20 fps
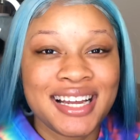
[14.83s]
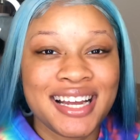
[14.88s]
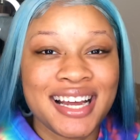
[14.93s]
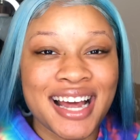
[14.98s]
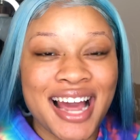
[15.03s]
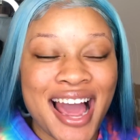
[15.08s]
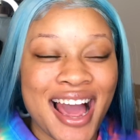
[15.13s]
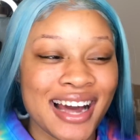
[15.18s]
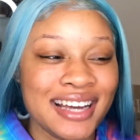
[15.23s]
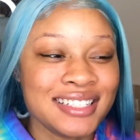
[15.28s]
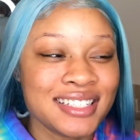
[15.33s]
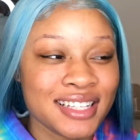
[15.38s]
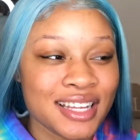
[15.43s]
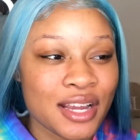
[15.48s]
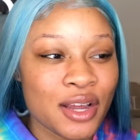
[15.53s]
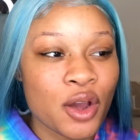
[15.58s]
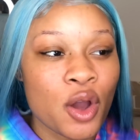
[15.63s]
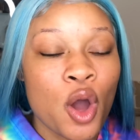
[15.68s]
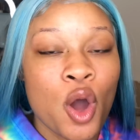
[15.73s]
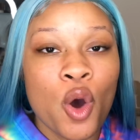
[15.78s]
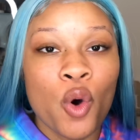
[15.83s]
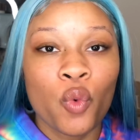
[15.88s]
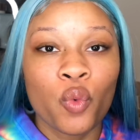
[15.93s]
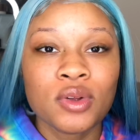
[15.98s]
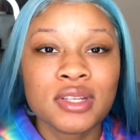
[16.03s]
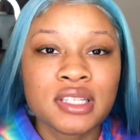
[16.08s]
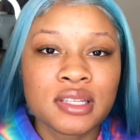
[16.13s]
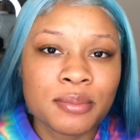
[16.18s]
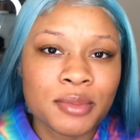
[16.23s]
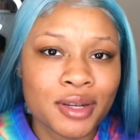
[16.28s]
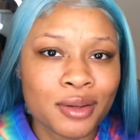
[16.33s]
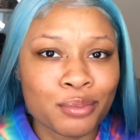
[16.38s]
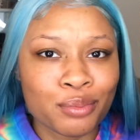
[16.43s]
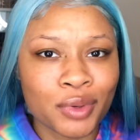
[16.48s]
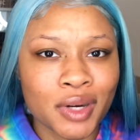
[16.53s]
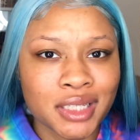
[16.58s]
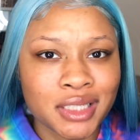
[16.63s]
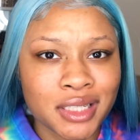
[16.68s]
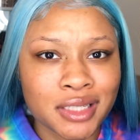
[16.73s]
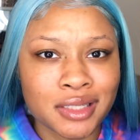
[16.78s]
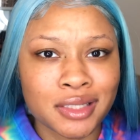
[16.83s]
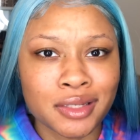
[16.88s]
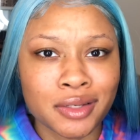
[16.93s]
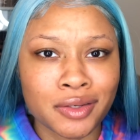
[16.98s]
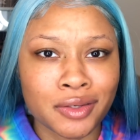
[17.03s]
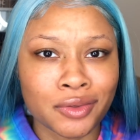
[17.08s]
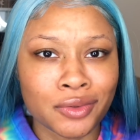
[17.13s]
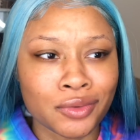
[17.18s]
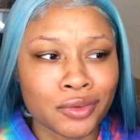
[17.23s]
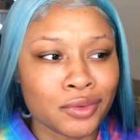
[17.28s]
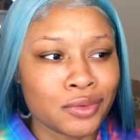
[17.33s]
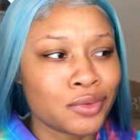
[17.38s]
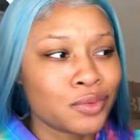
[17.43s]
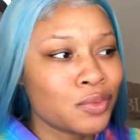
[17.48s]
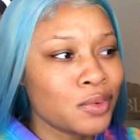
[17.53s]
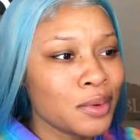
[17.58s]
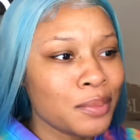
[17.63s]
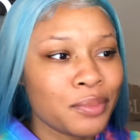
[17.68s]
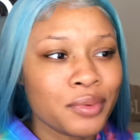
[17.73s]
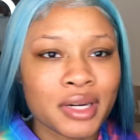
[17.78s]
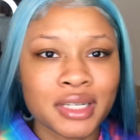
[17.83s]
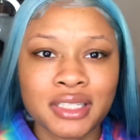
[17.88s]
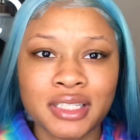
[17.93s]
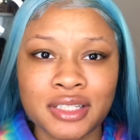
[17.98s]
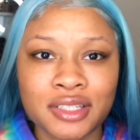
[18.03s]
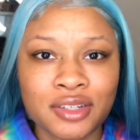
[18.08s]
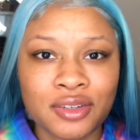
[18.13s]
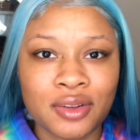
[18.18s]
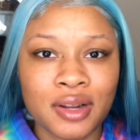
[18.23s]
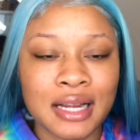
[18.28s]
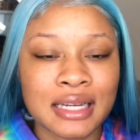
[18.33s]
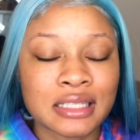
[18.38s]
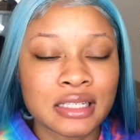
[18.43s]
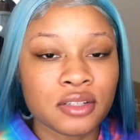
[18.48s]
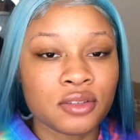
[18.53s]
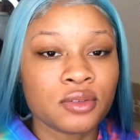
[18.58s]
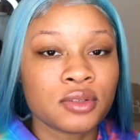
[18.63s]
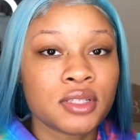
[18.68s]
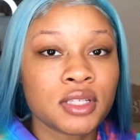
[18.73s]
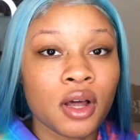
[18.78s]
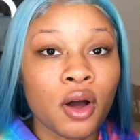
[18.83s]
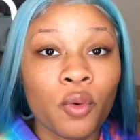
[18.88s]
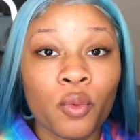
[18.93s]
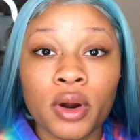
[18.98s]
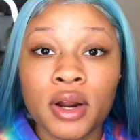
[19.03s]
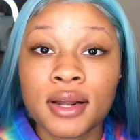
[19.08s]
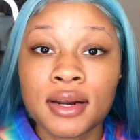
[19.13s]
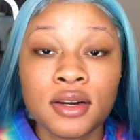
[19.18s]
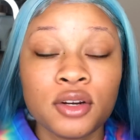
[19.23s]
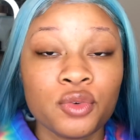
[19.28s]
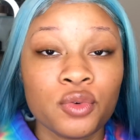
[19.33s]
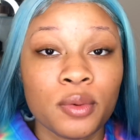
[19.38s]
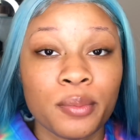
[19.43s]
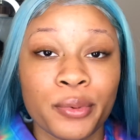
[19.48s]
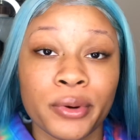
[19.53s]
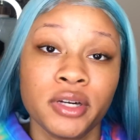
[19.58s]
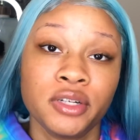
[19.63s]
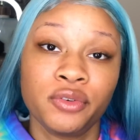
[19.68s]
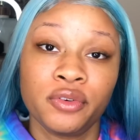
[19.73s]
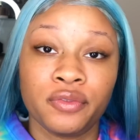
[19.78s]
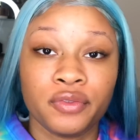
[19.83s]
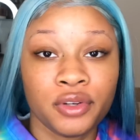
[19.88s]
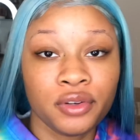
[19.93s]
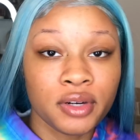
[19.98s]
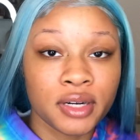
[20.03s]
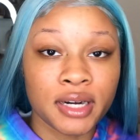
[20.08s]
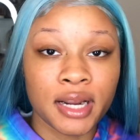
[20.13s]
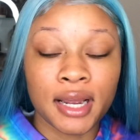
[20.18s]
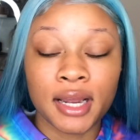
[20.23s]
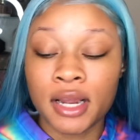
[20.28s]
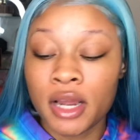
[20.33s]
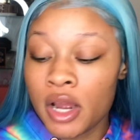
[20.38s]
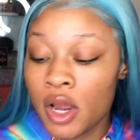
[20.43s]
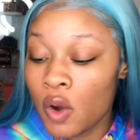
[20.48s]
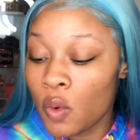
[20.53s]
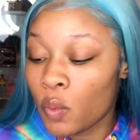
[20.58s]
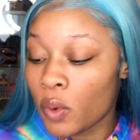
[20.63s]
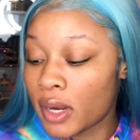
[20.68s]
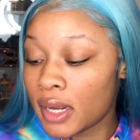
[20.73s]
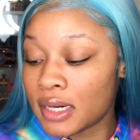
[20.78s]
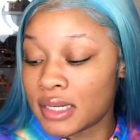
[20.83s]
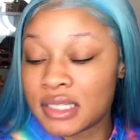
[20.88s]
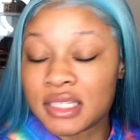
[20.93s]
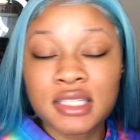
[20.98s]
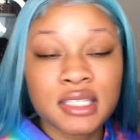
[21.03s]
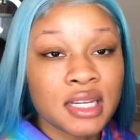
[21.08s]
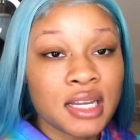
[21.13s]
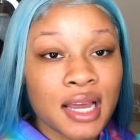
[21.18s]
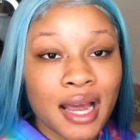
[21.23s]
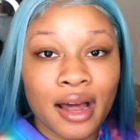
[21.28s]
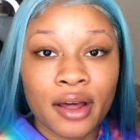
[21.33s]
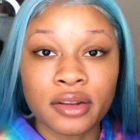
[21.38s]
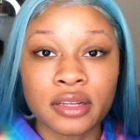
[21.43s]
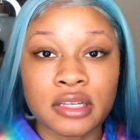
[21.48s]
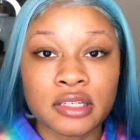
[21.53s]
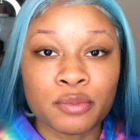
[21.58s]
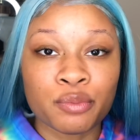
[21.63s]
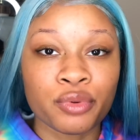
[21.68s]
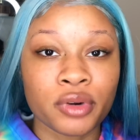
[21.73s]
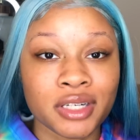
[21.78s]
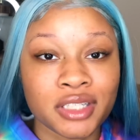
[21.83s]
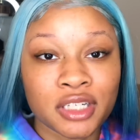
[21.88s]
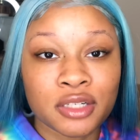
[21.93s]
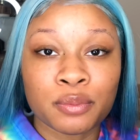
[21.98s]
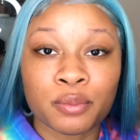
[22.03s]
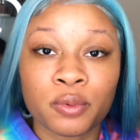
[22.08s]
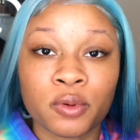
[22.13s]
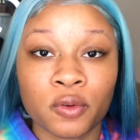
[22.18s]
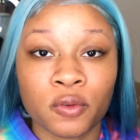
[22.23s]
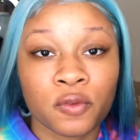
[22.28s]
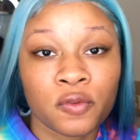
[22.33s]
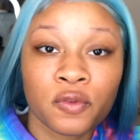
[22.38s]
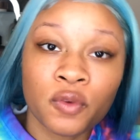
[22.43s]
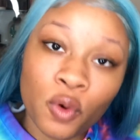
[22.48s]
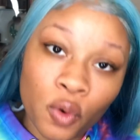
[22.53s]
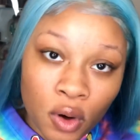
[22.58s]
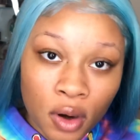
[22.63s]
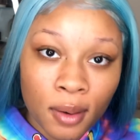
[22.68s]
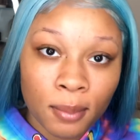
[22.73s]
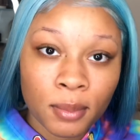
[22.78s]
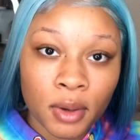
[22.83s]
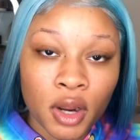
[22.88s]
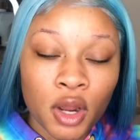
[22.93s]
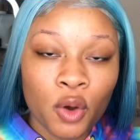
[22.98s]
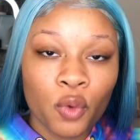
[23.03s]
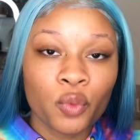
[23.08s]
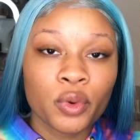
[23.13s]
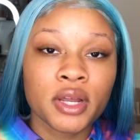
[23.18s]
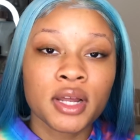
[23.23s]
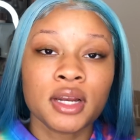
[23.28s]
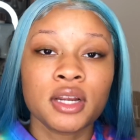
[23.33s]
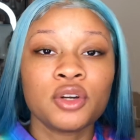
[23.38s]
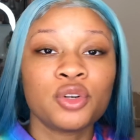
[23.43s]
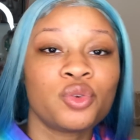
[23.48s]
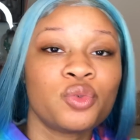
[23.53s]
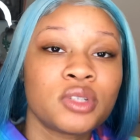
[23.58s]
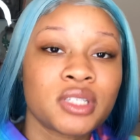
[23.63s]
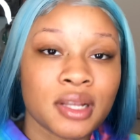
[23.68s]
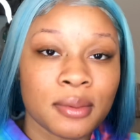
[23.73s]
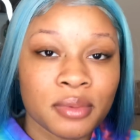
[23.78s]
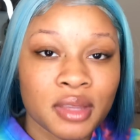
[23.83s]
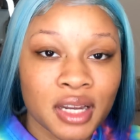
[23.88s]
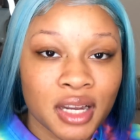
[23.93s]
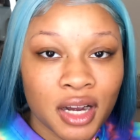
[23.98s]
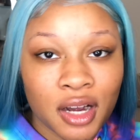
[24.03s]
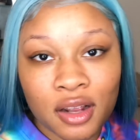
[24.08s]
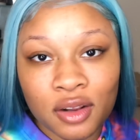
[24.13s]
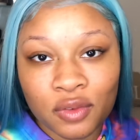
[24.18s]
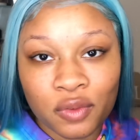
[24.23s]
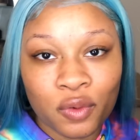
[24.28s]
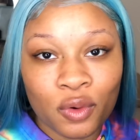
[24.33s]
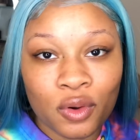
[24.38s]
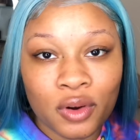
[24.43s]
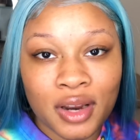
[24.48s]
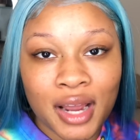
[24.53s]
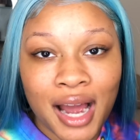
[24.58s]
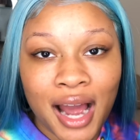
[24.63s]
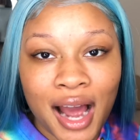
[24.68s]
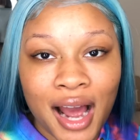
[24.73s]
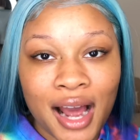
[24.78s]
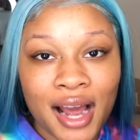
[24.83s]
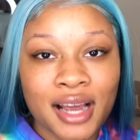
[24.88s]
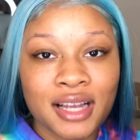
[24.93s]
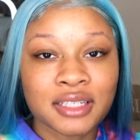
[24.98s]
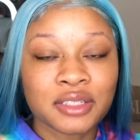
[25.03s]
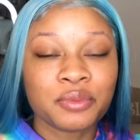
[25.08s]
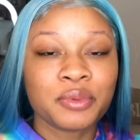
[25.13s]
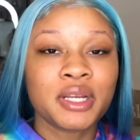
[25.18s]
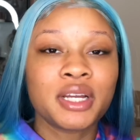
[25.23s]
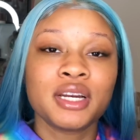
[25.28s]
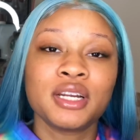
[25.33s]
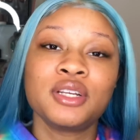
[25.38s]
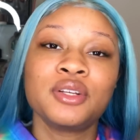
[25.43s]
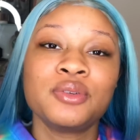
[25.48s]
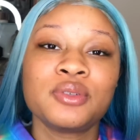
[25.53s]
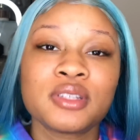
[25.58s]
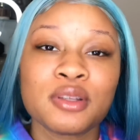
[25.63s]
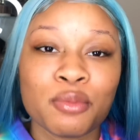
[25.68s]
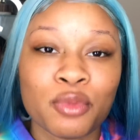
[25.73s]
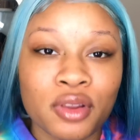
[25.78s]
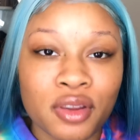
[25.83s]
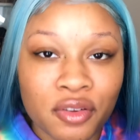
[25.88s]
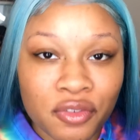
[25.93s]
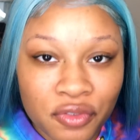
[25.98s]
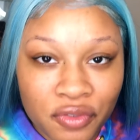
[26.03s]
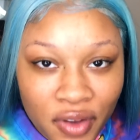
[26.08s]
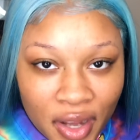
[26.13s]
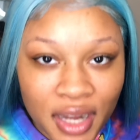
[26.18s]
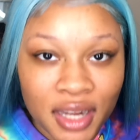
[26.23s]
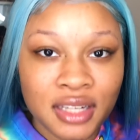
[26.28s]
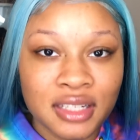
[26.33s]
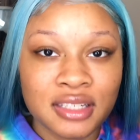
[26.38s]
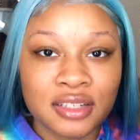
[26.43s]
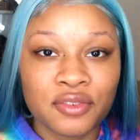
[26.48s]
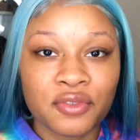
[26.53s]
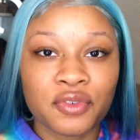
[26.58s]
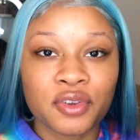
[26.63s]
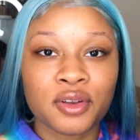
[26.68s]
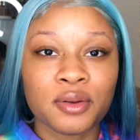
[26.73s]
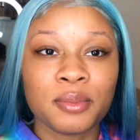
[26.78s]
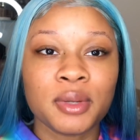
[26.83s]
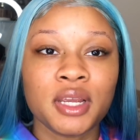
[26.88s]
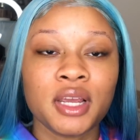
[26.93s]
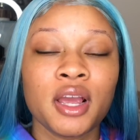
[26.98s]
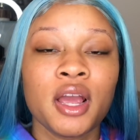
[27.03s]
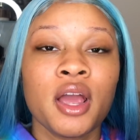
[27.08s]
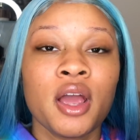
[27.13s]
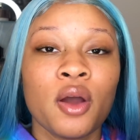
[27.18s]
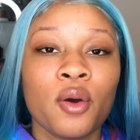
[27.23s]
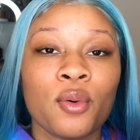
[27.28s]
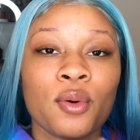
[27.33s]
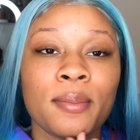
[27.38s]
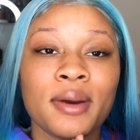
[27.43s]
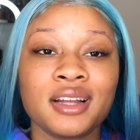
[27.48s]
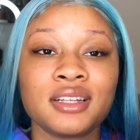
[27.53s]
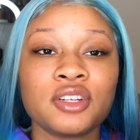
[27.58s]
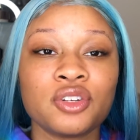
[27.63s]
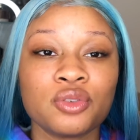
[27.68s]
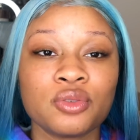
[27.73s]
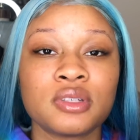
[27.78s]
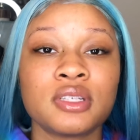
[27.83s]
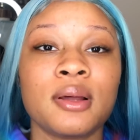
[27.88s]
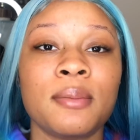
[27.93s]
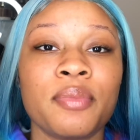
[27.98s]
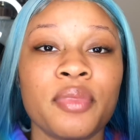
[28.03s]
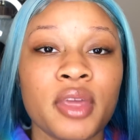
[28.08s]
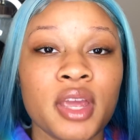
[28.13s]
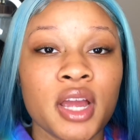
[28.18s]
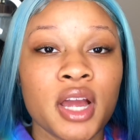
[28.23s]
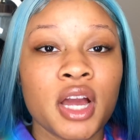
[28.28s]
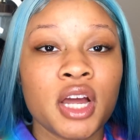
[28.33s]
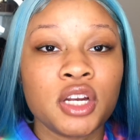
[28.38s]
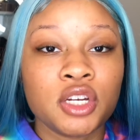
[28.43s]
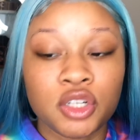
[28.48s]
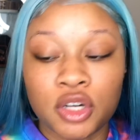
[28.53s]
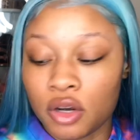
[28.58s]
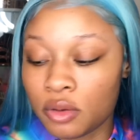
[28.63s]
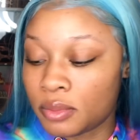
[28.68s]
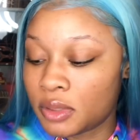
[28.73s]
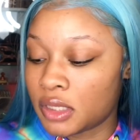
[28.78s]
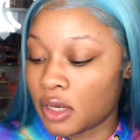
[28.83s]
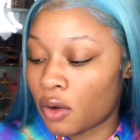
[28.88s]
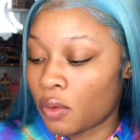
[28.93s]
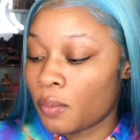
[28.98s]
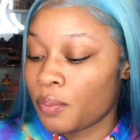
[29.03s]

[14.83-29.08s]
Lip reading: asking what's some good brushes to use? What brushes do you like to use? So, we're going to do a brush review today. We're going to see how these brushes perform. We're going to do something colorful on the eyes. We're going to use them on the face. You feel me? We're about to do something dope. So,